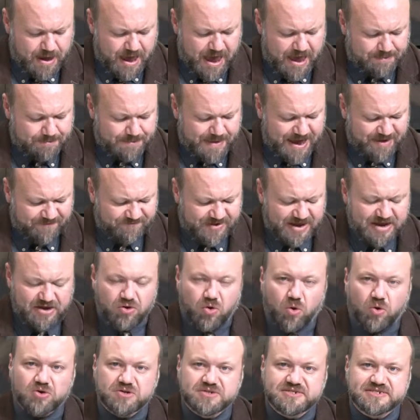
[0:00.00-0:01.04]
And Matt Van
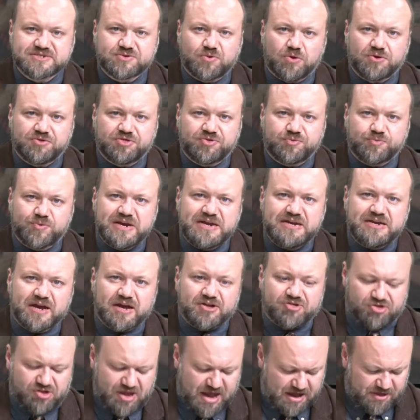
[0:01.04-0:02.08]
Gordon scored 3
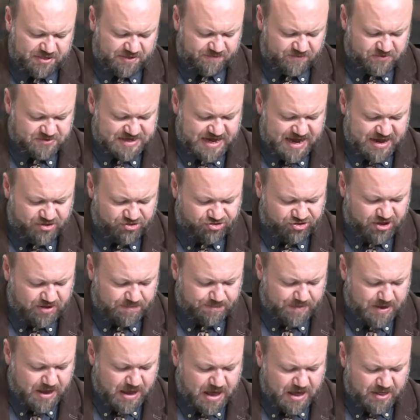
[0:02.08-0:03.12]
touchdowns for
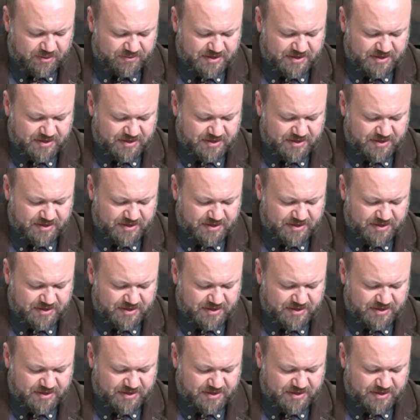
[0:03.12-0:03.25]
Township.